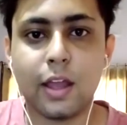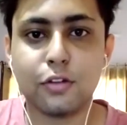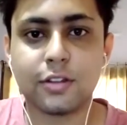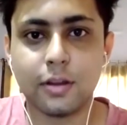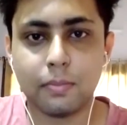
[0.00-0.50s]

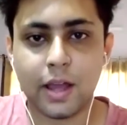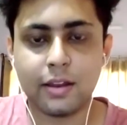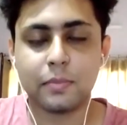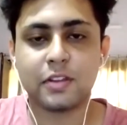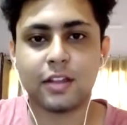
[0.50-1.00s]
Hello, sir. My
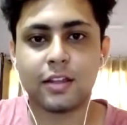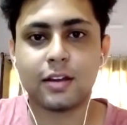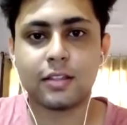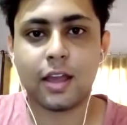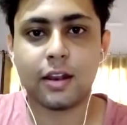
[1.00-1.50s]
name is
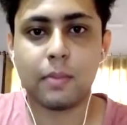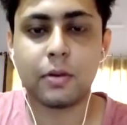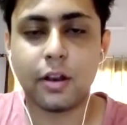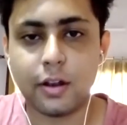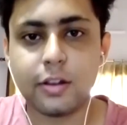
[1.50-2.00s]
Saikat, and I'm
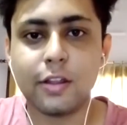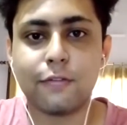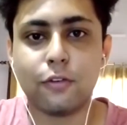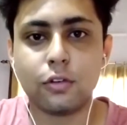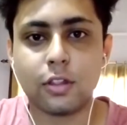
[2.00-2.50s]
currently a
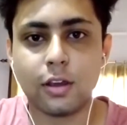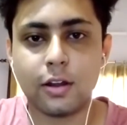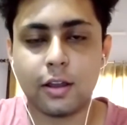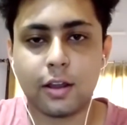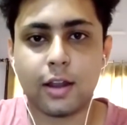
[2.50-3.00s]
fourth year
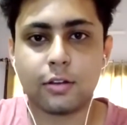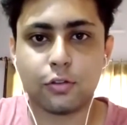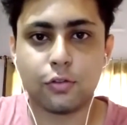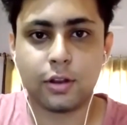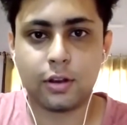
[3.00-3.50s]
undergrad
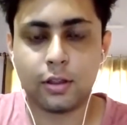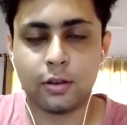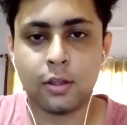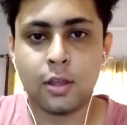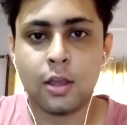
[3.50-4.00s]
student
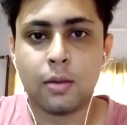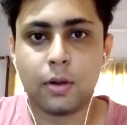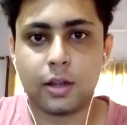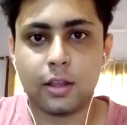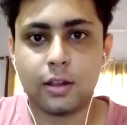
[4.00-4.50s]
in
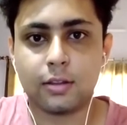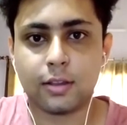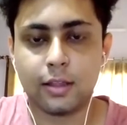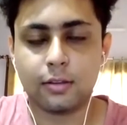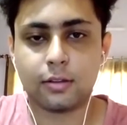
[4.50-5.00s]
Material
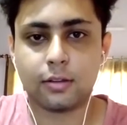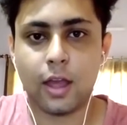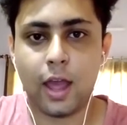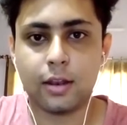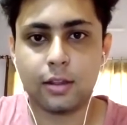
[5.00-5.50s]
Science
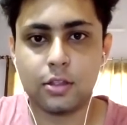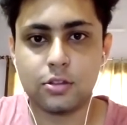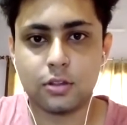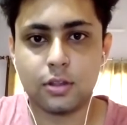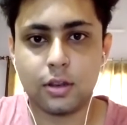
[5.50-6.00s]
and
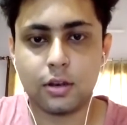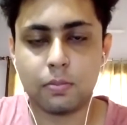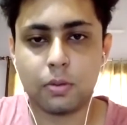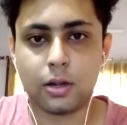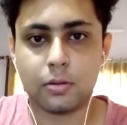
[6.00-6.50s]
Engineering
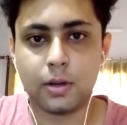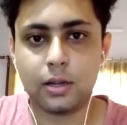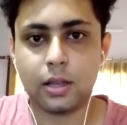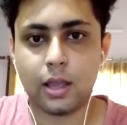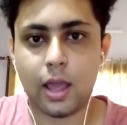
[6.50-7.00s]

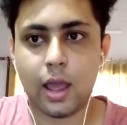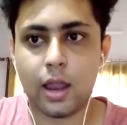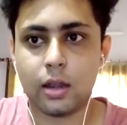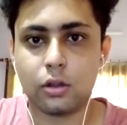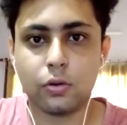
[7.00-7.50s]
department.
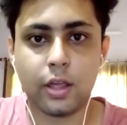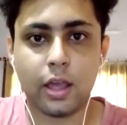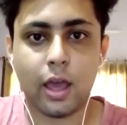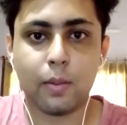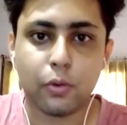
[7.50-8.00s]
And
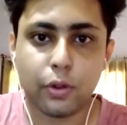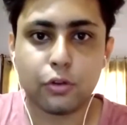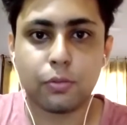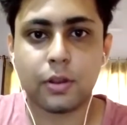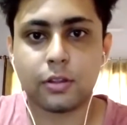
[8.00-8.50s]
today I'm
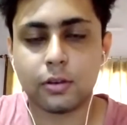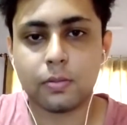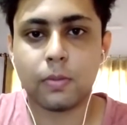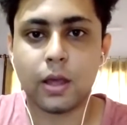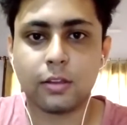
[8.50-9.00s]
going to
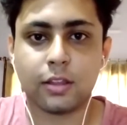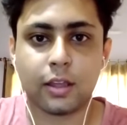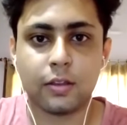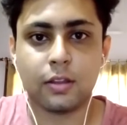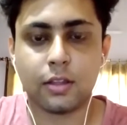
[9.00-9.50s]
present my
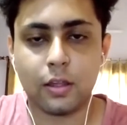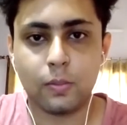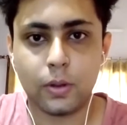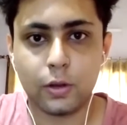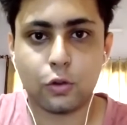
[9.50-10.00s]
second
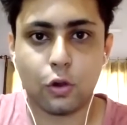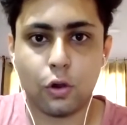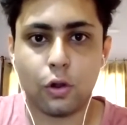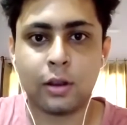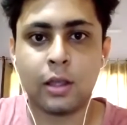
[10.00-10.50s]
assignment
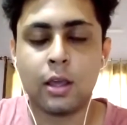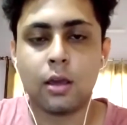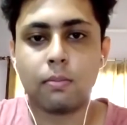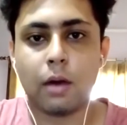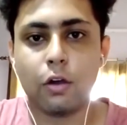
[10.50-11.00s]
on
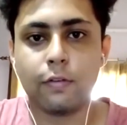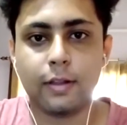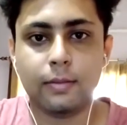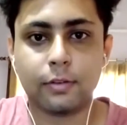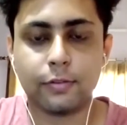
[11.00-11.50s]

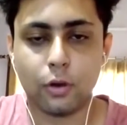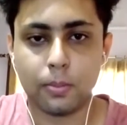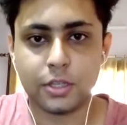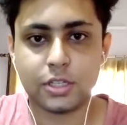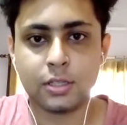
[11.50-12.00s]
biofilms
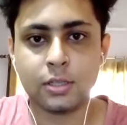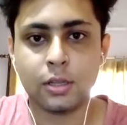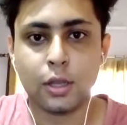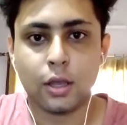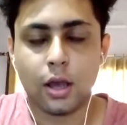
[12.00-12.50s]
formation.
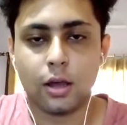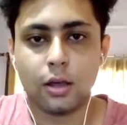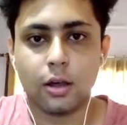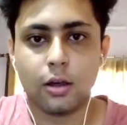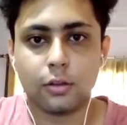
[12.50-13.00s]

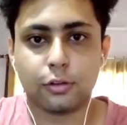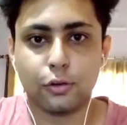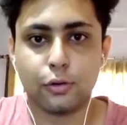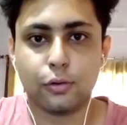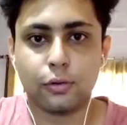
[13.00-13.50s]
Uh,
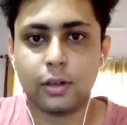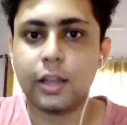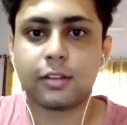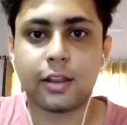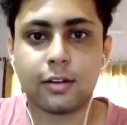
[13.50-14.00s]
so,
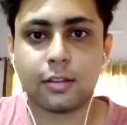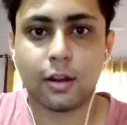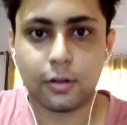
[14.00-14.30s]
let's get